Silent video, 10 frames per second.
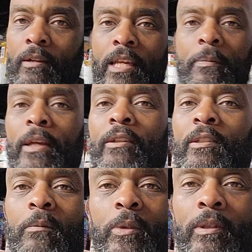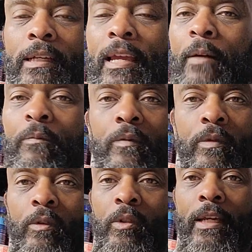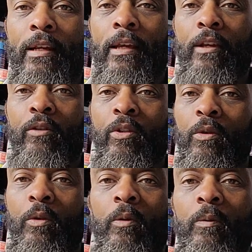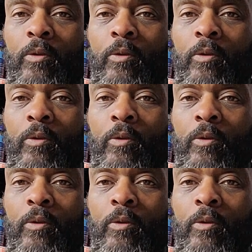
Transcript: Keeping it simple again, getting into